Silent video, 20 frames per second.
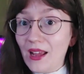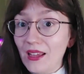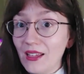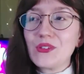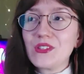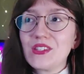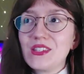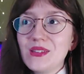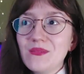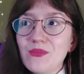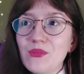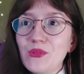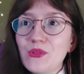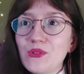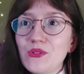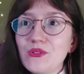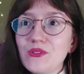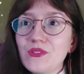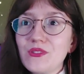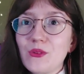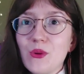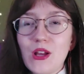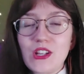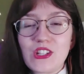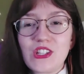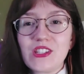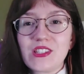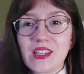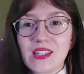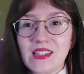Simple
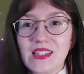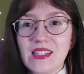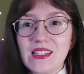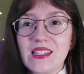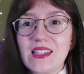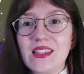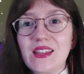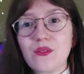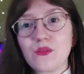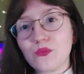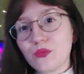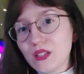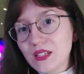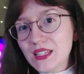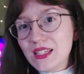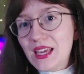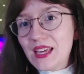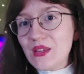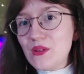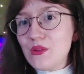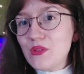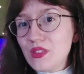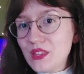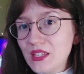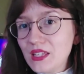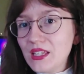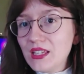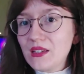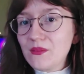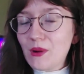questions like this that really get you
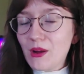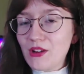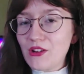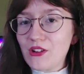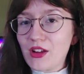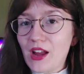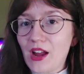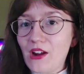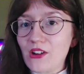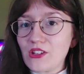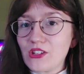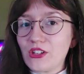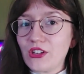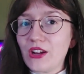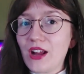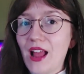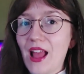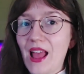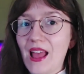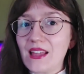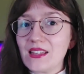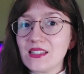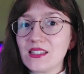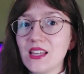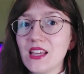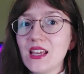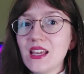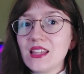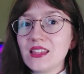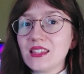thinking about your character and
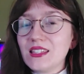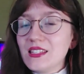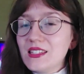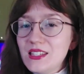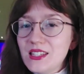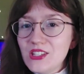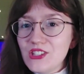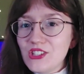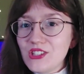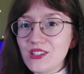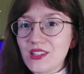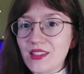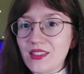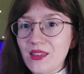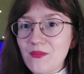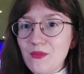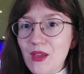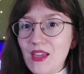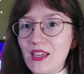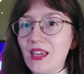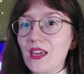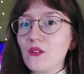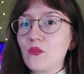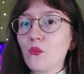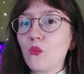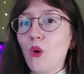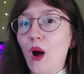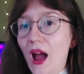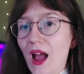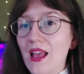the decisions that they make and
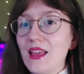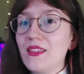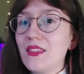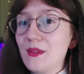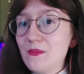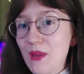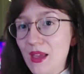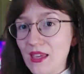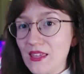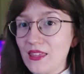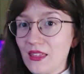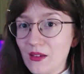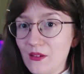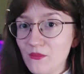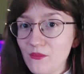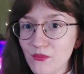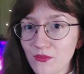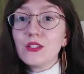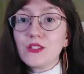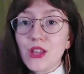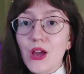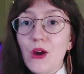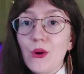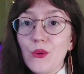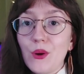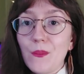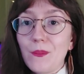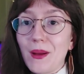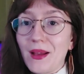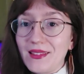why they make them.
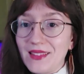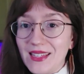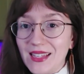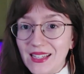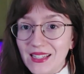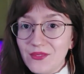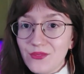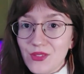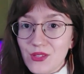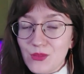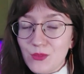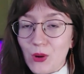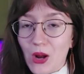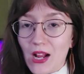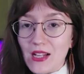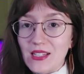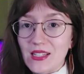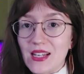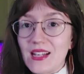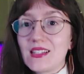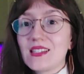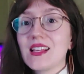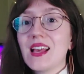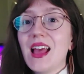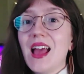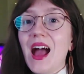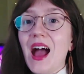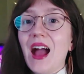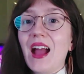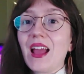So by the end of this process,
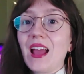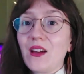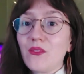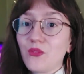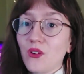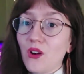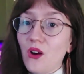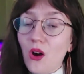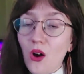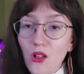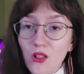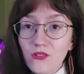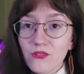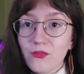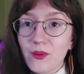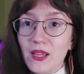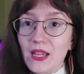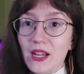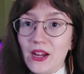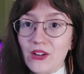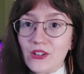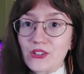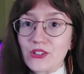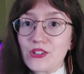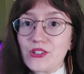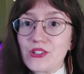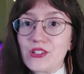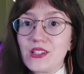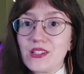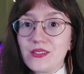I have all of my
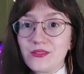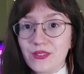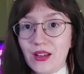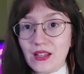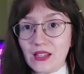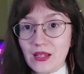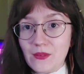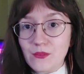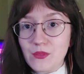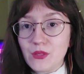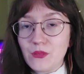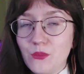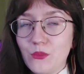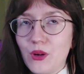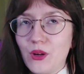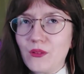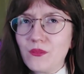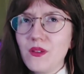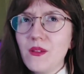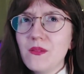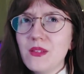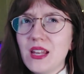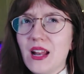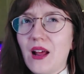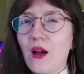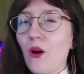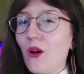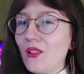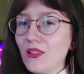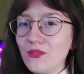characters developed. Well, maybe not
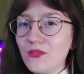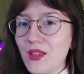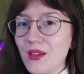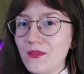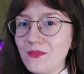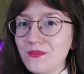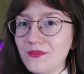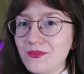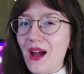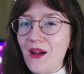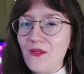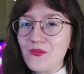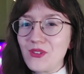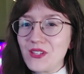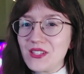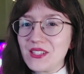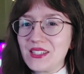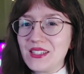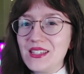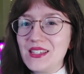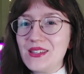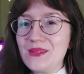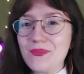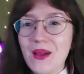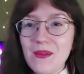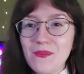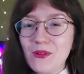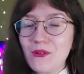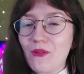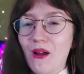all of them. Obviously, you
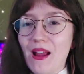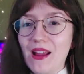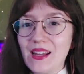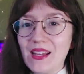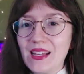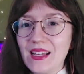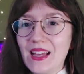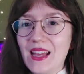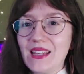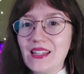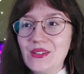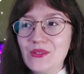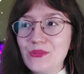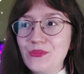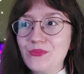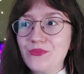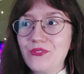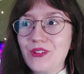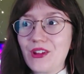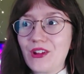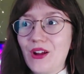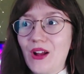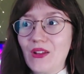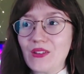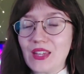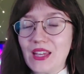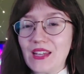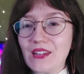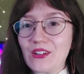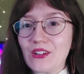might be writing and you figure out
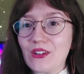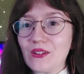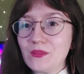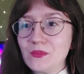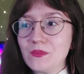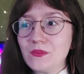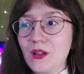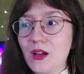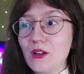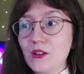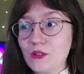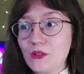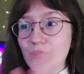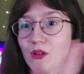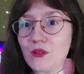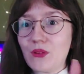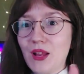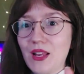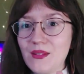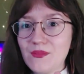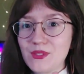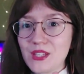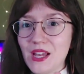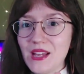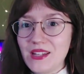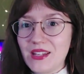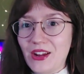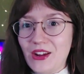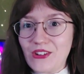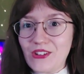later, oh, a random
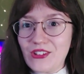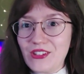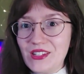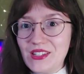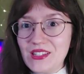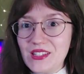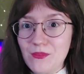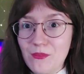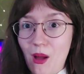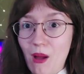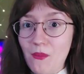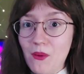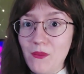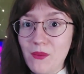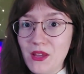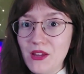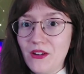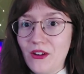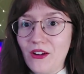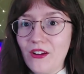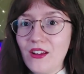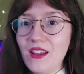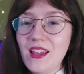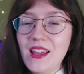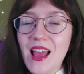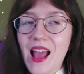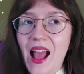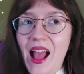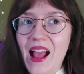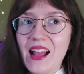side character needs to pop up here,
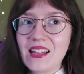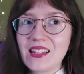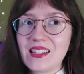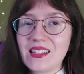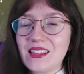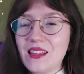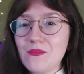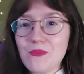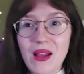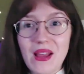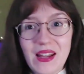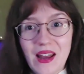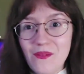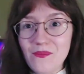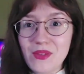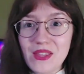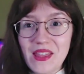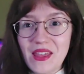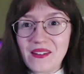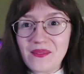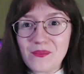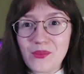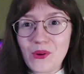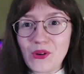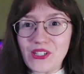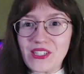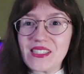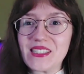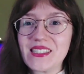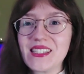and they might not be that
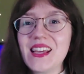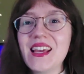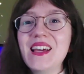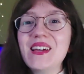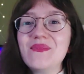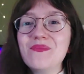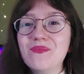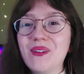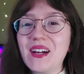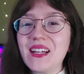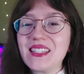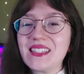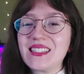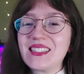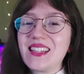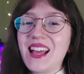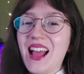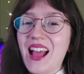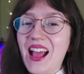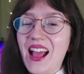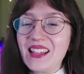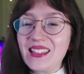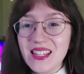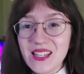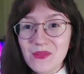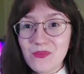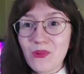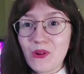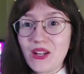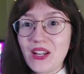important. But at this
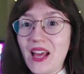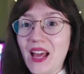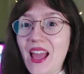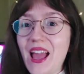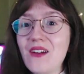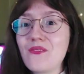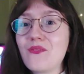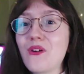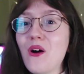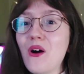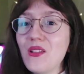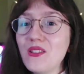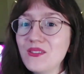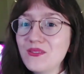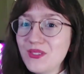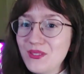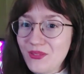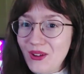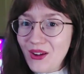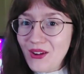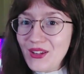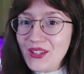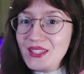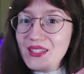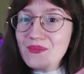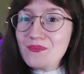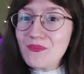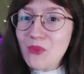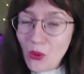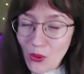point, I have all of the very
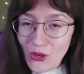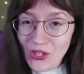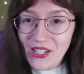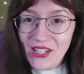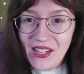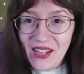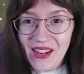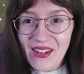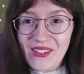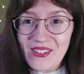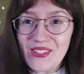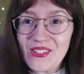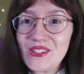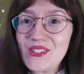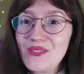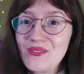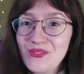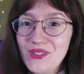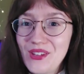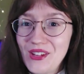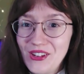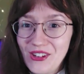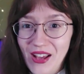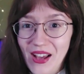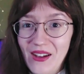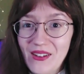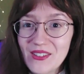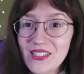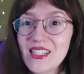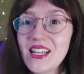important characters figured
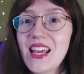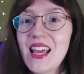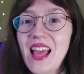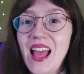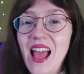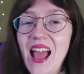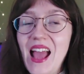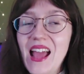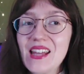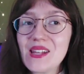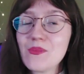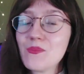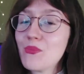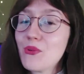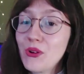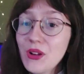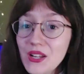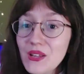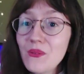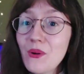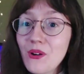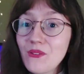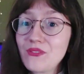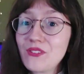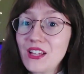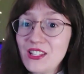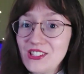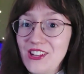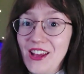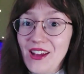out and pretty well
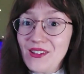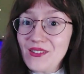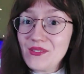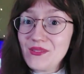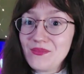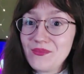fleshed out.